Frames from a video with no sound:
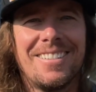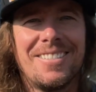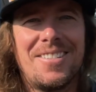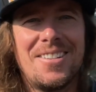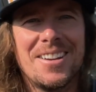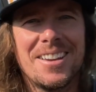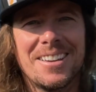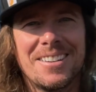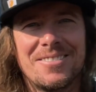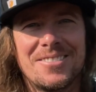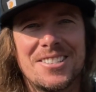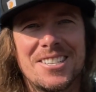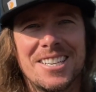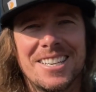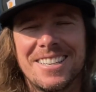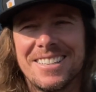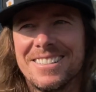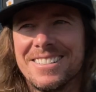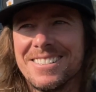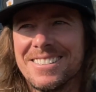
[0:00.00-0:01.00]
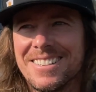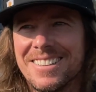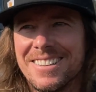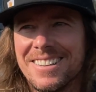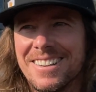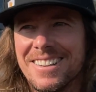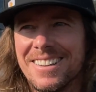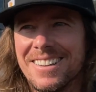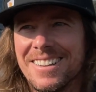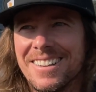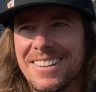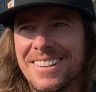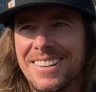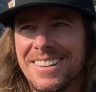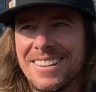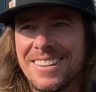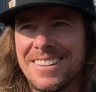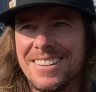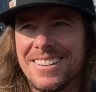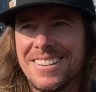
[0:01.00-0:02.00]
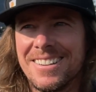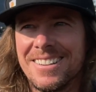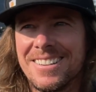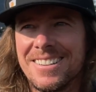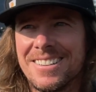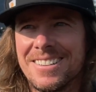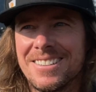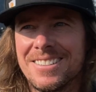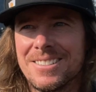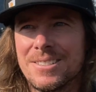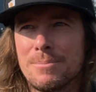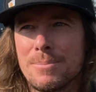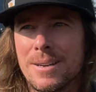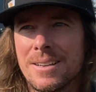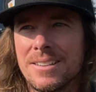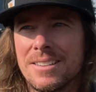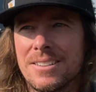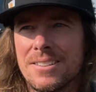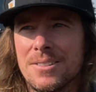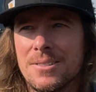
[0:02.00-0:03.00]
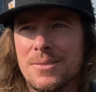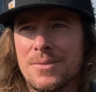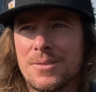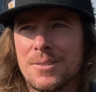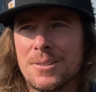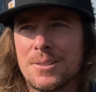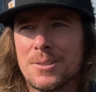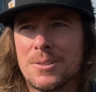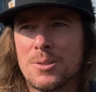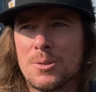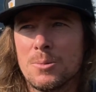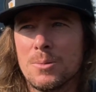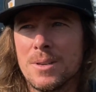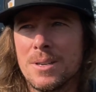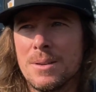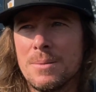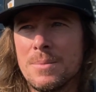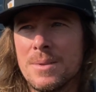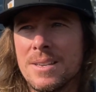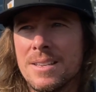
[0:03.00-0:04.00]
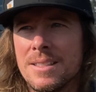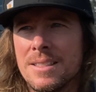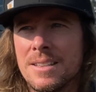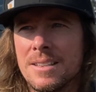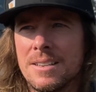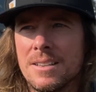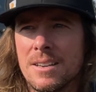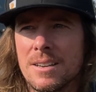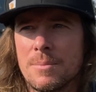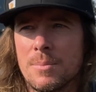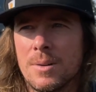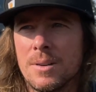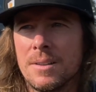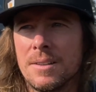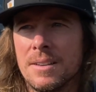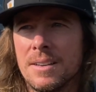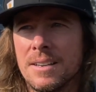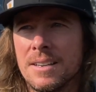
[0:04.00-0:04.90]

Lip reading: We have chickens and she's about to go for a swim in the duck pond.